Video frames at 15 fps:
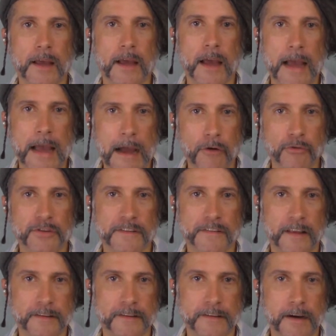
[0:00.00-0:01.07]
how to
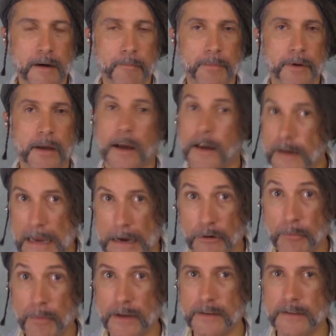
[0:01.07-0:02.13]
set it up and how to
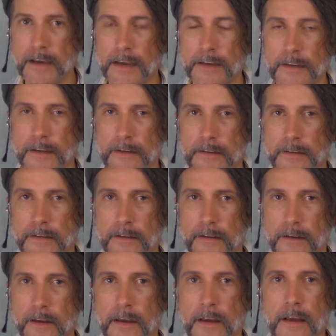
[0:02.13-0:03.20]
maintain it.
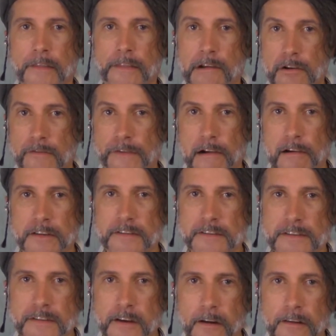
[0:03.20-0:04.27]
There are various
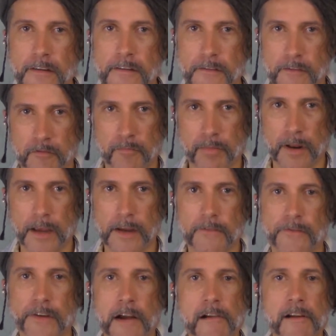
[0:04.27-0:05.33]
designs of plane,
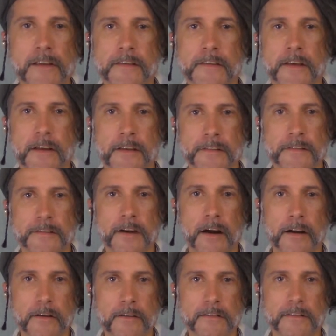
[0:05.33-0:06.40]
various
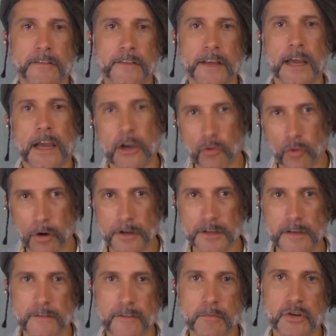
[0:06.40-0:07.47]
styles, and the quality
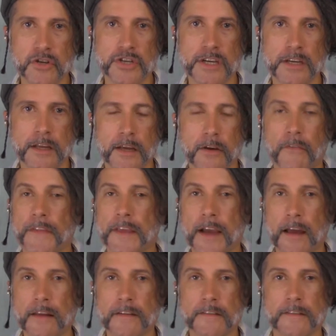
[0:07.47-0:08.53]
of the machining on the
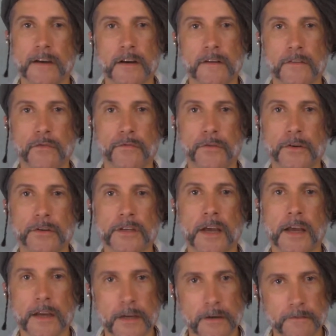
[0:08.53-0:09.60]
underside of the foot
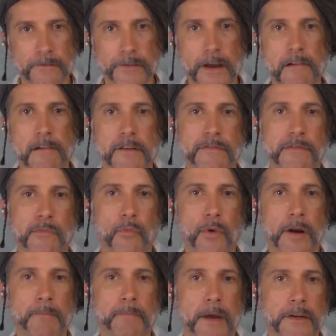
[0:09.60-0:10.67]
can vary from
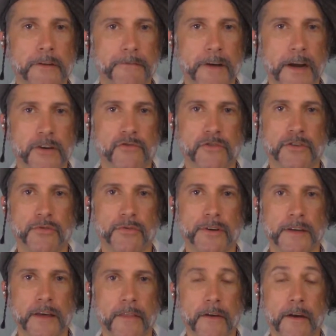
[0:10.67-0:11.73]
one manufacturer to
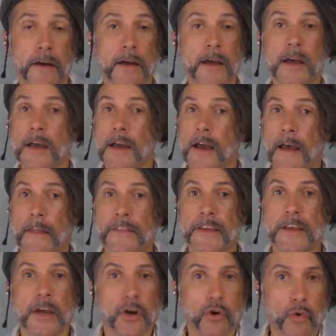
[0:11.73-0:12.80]
another, and
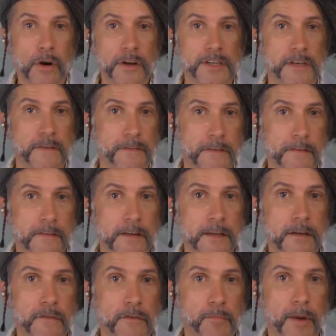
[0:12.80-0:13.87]
the quality of the
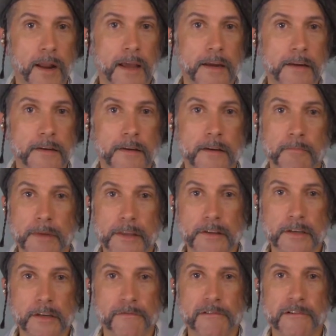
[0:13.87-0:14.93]
steel of the blade can mean the
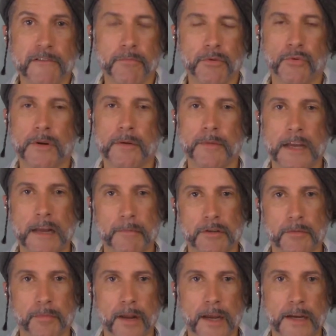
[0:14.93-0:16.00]
difference between being able to
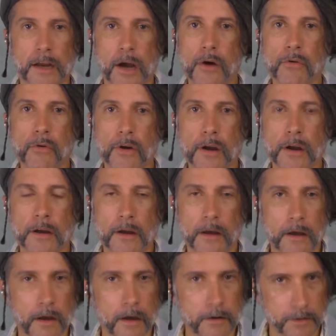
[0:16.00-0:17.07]
plane oak
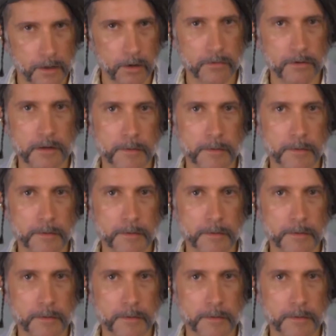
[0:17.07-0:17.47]
and only